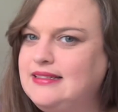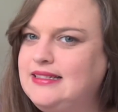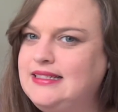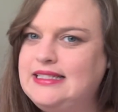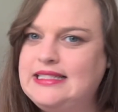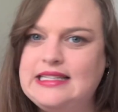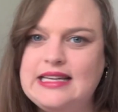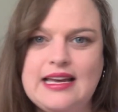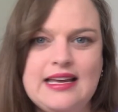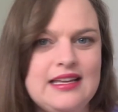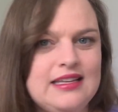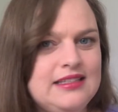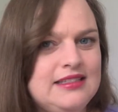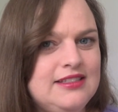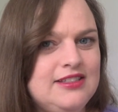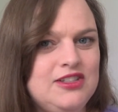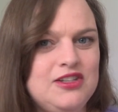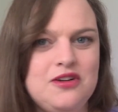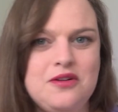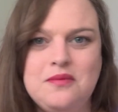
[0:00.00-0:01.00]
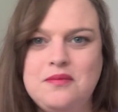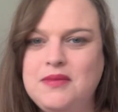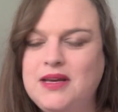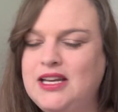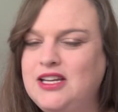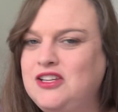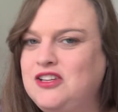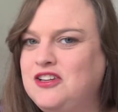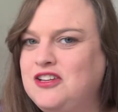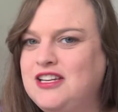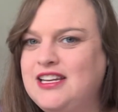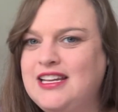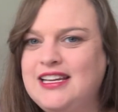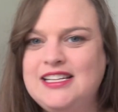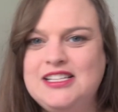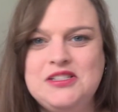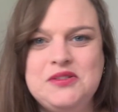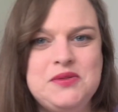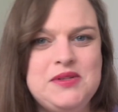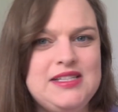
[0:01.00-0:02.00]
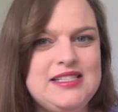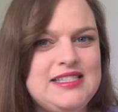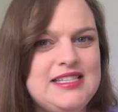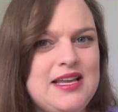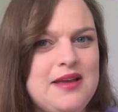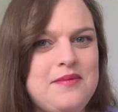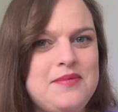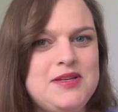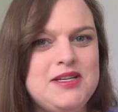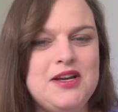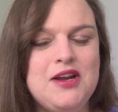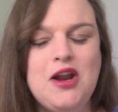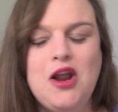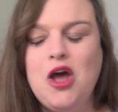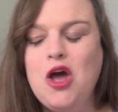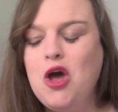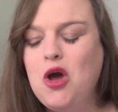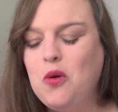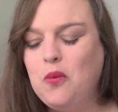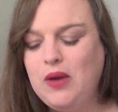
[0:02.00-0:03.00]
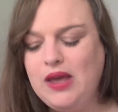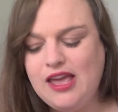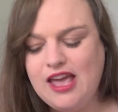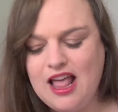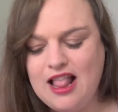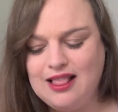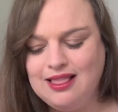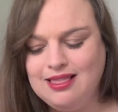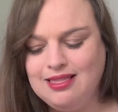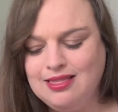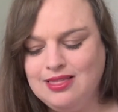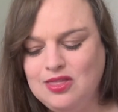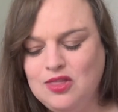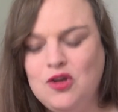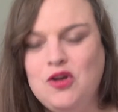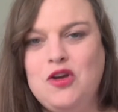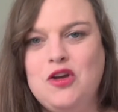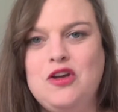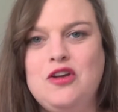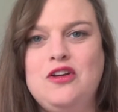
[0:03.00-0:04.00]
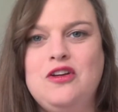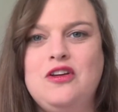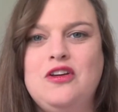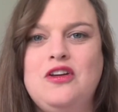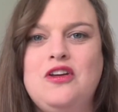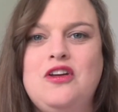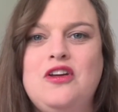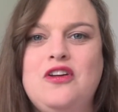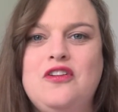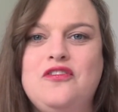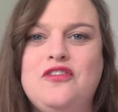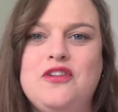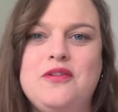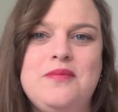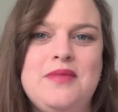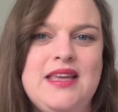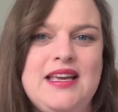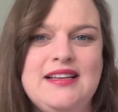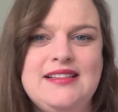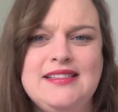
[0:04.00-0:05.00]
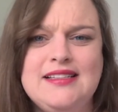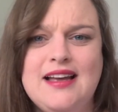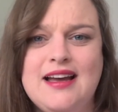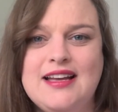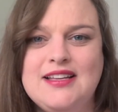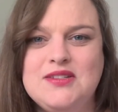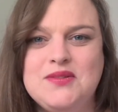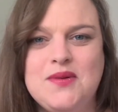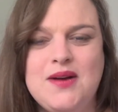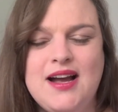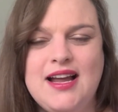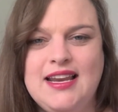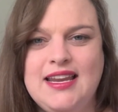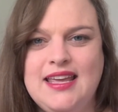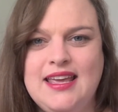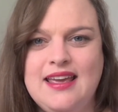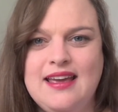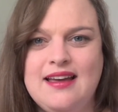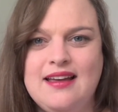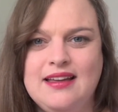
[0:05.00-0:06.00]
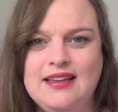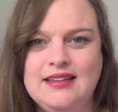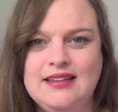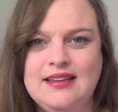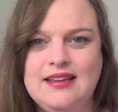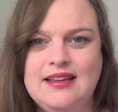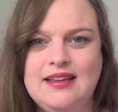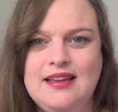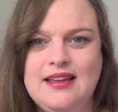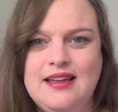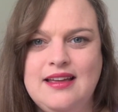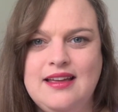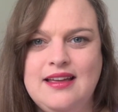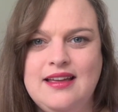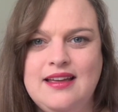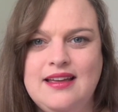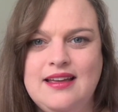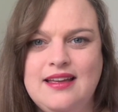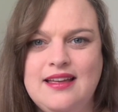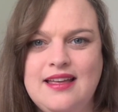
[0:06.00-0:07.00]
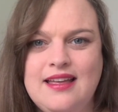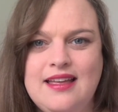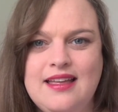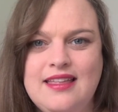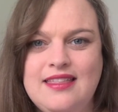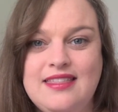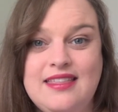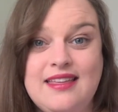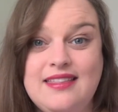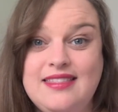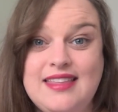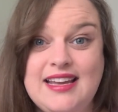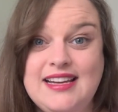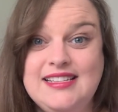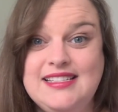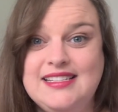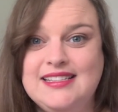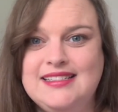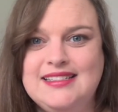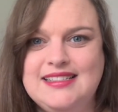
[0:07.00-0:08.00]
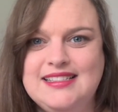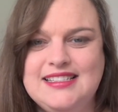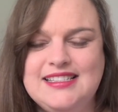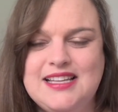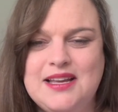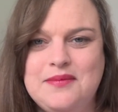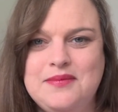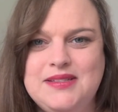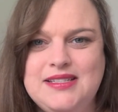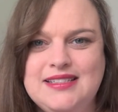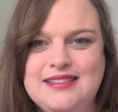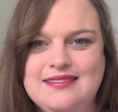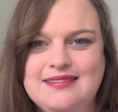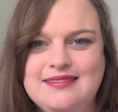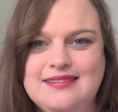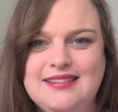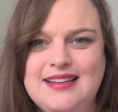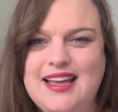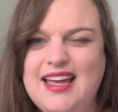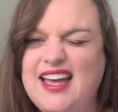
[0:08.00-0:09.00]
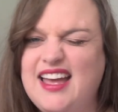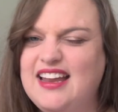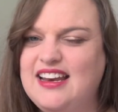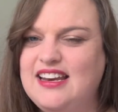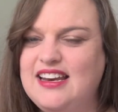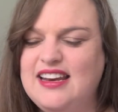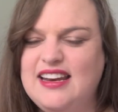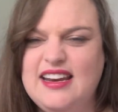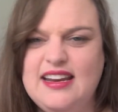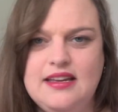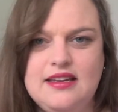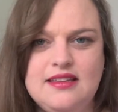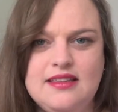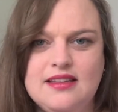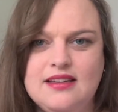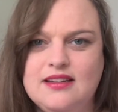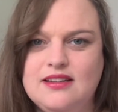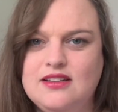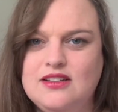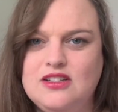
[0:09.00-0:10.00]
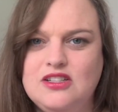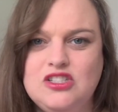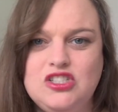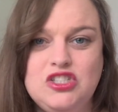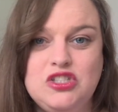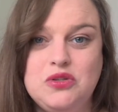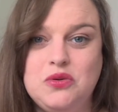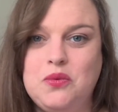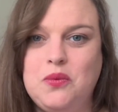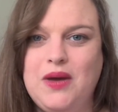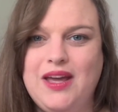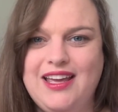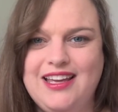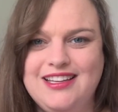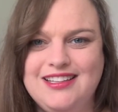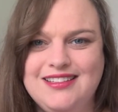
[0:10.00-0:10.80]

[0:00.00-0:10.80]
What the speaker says: does not mean you need to accept it. We can learn from these guys right here that they didn't accept it, and neither should we.